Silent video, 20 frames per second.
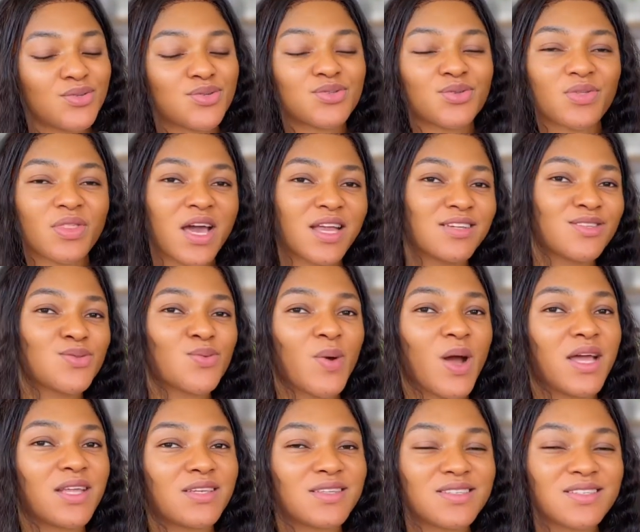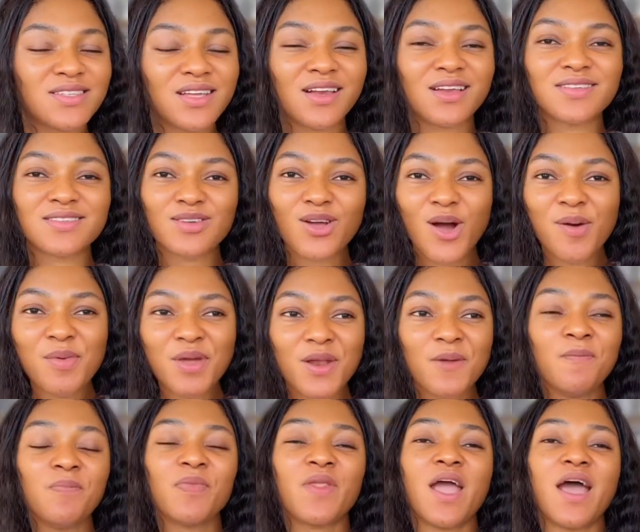So that is why this sale is coming,